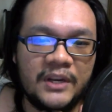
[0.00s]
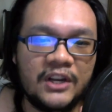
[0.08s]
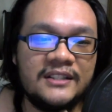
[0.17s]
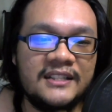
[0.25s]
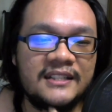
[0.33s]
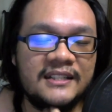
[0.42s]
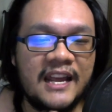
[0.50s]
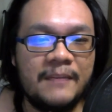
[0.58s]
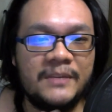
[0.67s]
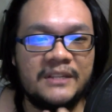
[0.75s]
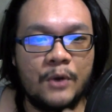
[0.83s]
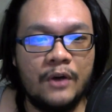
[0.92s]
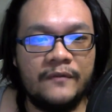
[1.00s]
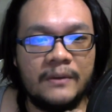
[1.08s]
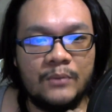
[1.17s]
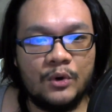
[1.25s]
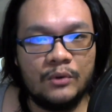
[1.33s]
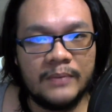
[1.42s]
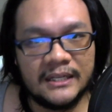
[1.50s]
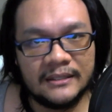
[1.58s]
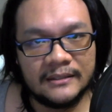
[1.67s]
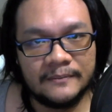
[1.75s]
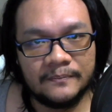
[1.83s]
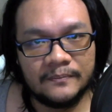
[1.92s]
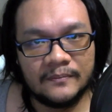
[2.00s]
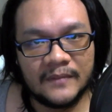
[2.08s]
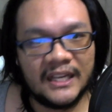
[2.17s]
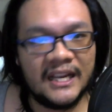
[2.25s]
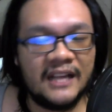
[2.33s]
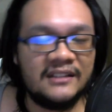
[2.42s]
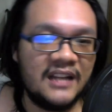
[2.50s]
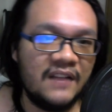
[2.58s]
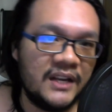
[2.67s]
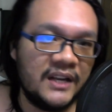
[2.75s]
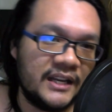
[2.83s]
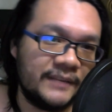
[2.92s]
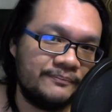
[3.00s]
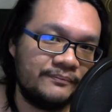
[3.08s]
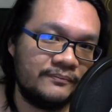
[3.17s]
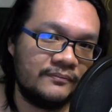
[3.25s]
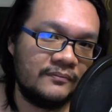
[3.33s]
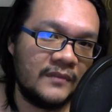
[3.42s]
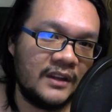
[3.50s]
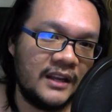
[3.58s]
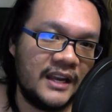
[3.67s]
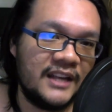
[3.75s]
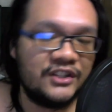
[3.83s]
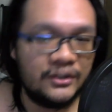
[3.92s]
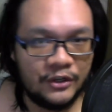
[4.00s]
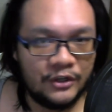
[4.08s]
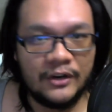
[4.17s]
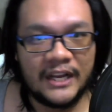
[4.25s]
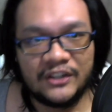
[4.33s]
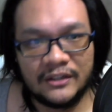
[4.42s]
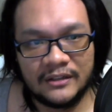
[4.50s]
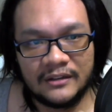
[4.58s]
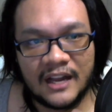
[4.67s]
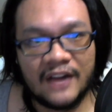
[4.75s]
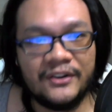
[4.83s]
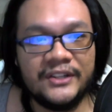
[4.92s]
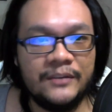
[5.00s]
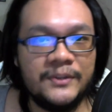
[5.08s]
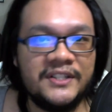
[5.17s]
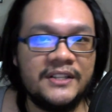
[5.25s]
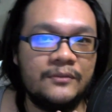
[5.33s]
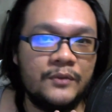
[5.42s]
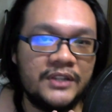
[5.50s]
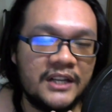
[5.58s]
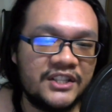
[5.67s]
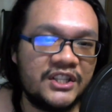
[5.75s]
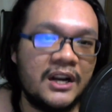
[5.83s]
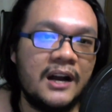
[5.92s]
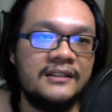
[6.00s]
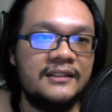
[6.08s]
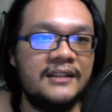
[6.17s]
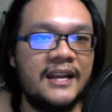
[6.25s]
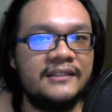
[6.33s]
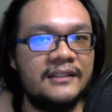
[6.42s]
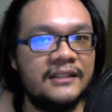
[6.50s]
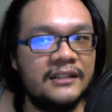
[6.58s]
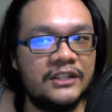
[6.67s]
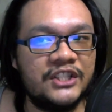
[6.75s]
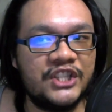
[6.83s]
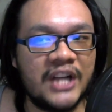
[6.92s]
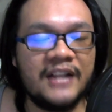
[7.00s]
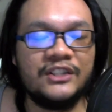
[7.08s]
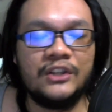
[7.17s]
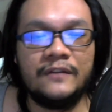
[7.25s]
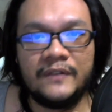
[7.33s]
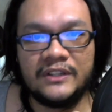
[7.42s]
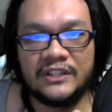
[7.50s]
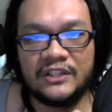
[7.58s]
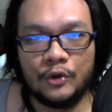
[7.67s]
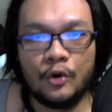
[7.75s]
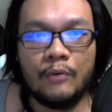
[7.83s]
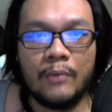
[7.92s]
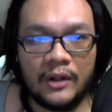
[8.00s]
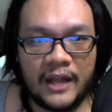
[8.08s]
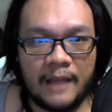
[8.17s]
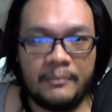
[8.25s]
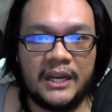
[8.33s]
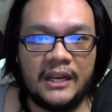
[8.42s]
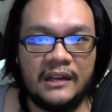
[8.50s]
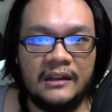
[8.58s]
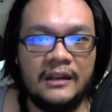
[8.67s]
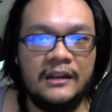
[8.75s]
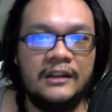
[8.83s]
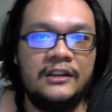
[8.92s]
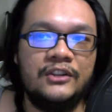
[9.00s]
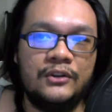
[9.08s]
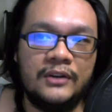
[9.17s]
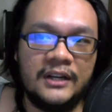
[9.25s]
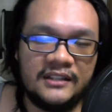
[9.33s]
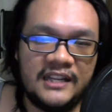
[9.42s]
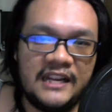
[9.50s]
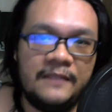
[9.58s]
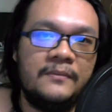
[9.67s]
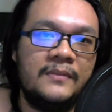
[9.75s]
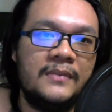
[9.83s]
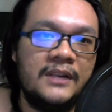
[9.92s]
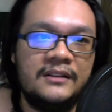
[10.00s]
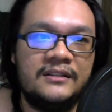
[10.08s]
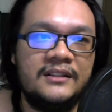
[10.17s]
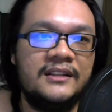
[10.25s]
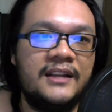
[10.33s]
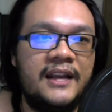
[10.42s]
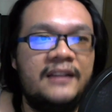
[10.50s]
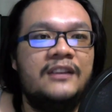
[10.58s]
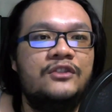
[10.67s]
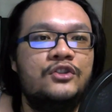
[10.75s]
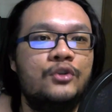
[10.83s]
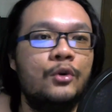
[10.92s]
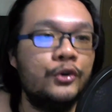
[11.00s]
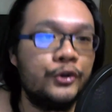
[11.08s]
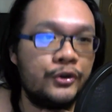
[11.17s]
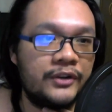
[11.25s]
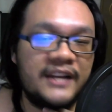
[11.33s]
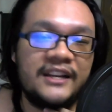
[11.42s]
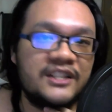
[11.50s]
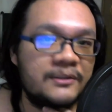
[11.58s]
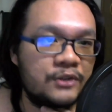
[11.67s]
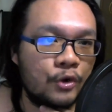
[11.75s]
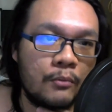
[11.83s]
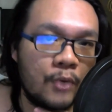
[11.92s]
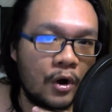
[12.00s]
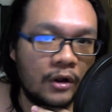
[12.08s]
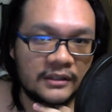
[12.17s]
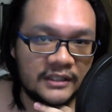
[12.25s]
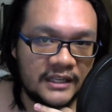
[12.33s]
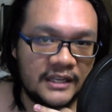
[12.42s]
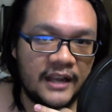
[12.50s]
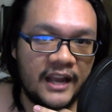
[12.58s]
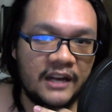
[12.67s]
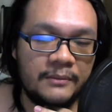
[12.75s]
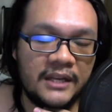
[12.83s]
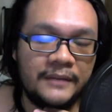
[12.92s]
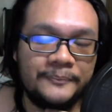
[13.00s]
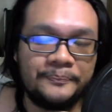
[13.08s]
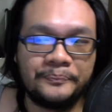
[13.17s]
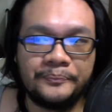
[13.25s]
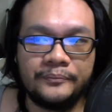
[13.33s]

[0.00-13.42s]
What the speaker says: because this game is more of a MOBA. It has leveling up. It has, like the currency which are shards. There's a chance of a snowball happening. So a team just getting so good that they snowball the enemy.